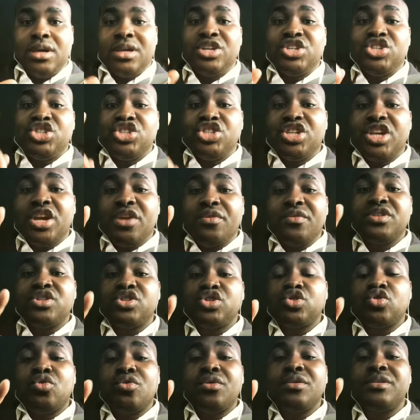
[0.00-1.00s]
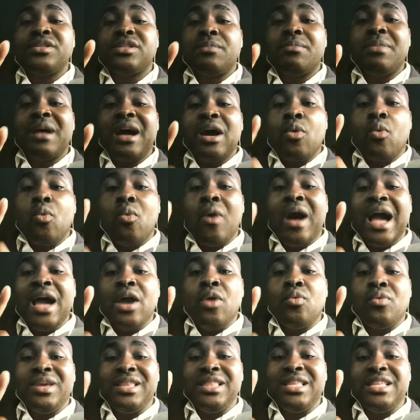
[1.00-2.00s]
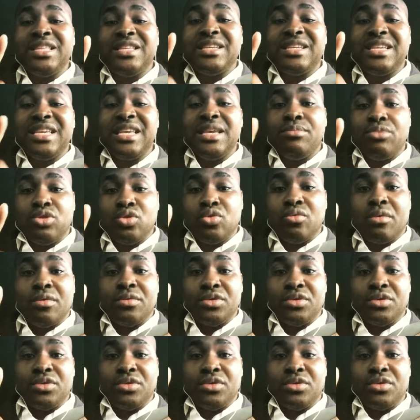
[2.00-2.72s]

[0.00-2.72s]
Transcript: sharing stories about why we need to keep doing what we